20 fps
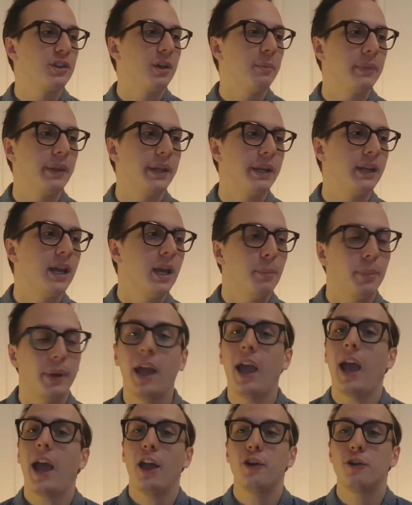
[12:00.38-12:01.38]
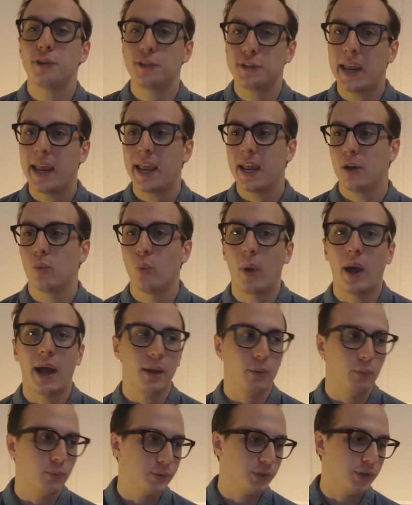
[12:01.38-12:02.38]
or something. But I understand
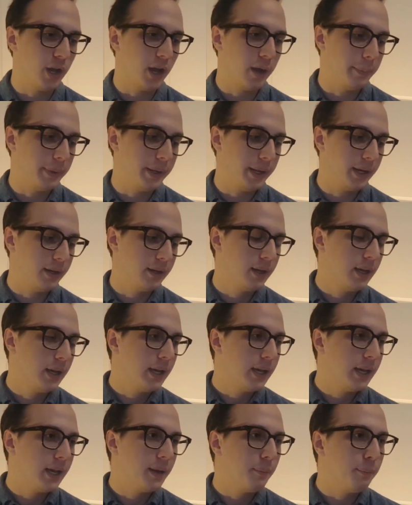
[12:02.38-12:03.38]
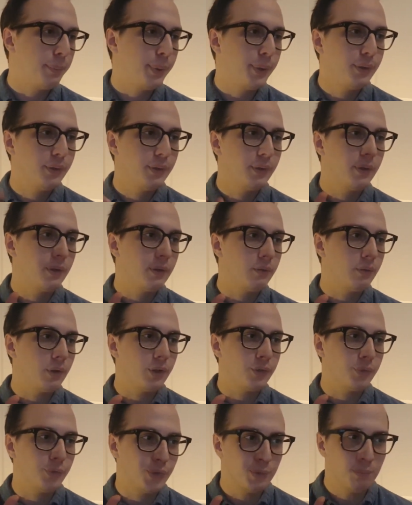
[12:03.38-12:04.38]
why it was nominated. But
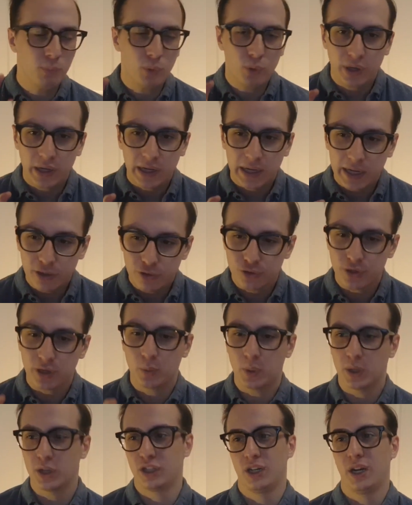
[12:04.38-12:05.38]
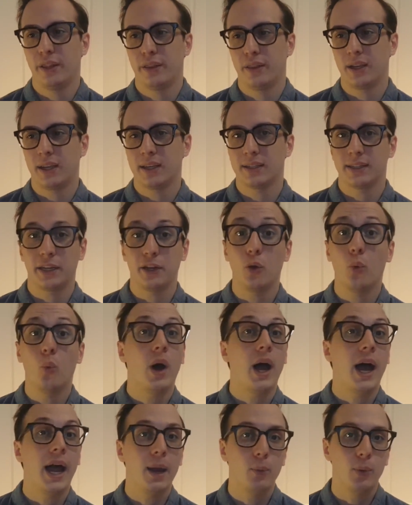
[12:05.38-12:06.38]
the more interesting question, I think, is like, you know,
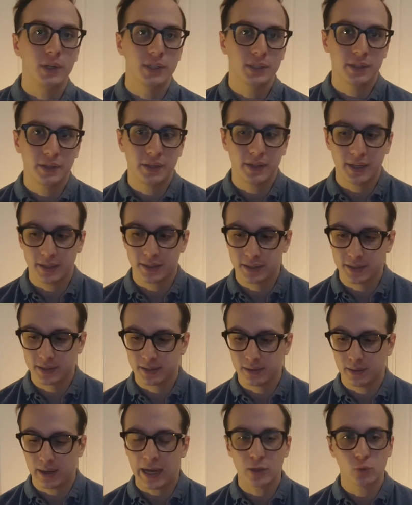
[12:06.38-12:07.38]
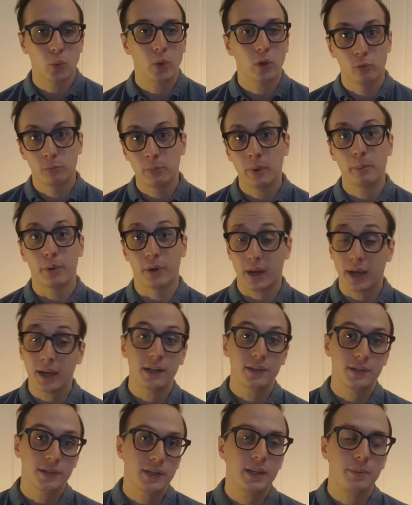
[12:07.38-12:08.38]
why wasn't this as well remembered? I
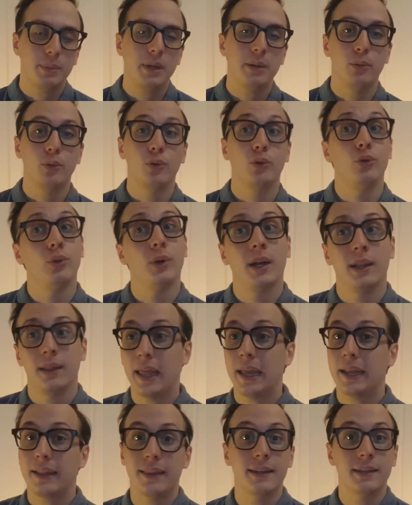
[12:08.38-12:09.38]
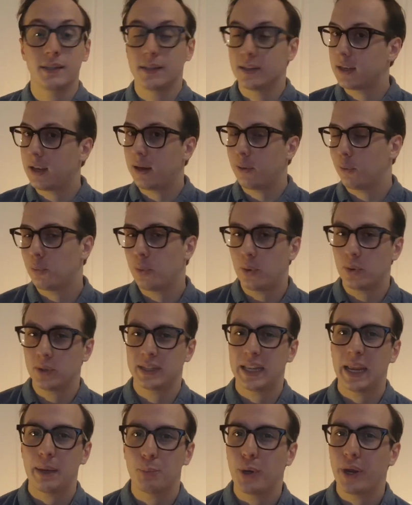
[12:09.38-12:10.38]
could see people who like this the
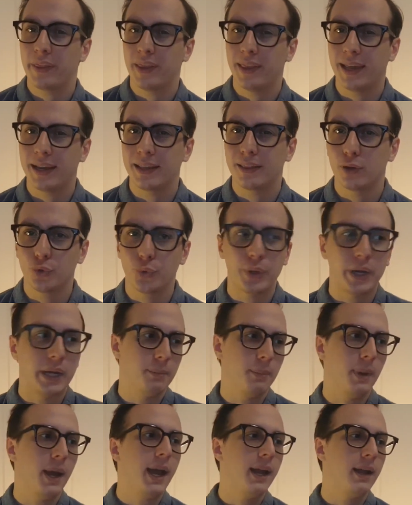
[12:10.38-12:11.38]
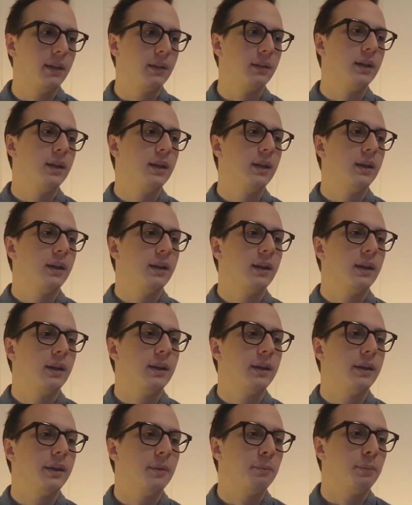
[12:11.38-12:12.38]
same way they like The Green Mile.
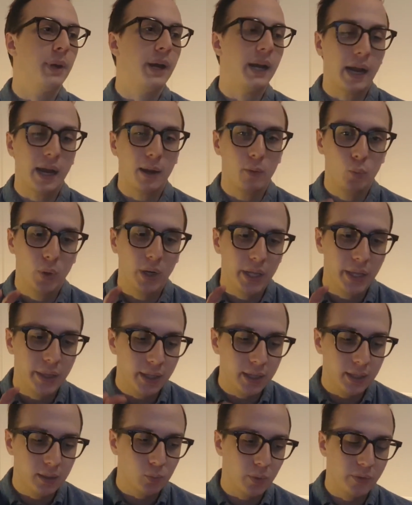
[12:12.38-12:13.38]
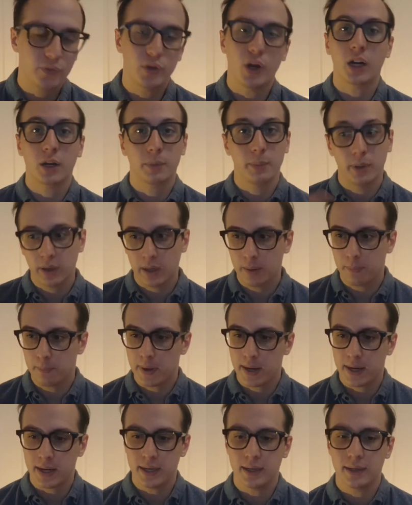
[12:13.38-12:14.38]
But what I think we've talked about
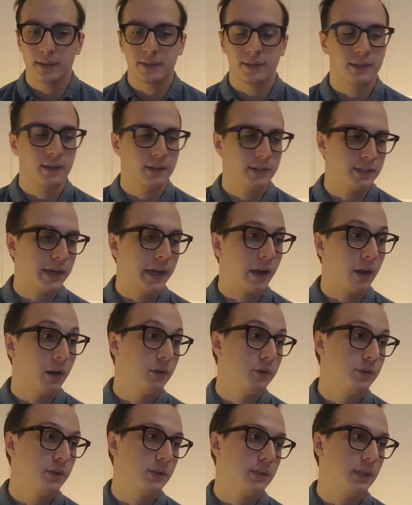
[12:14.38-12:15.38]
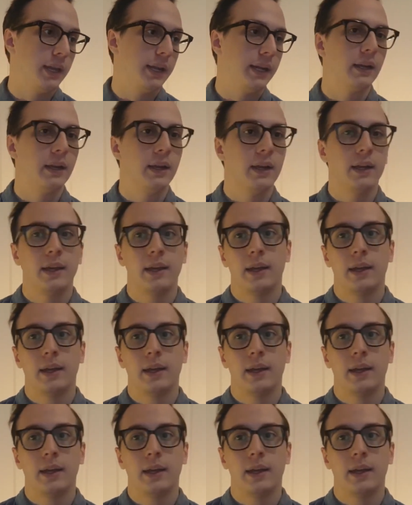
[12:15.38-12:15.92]
in many scenarios is like,